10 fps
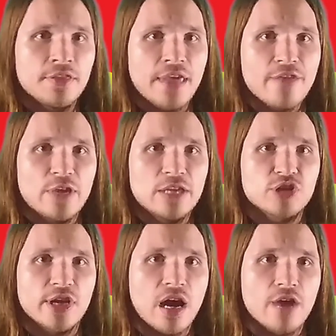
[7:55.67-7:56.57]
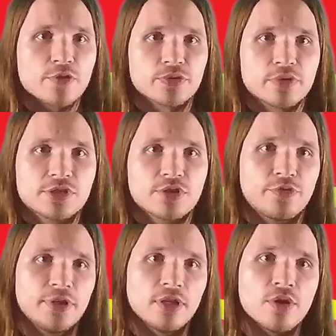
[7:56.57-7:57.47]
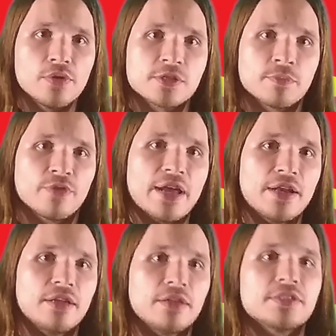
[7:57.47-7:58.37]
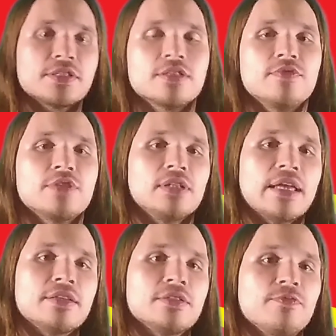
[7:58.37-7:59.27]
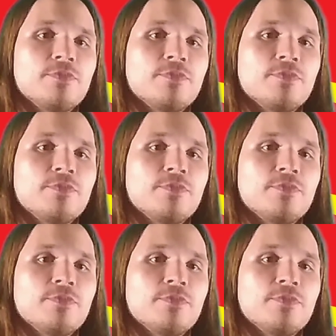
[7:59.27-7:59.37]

The FHA offered risk-free loans and provided an incentive to lend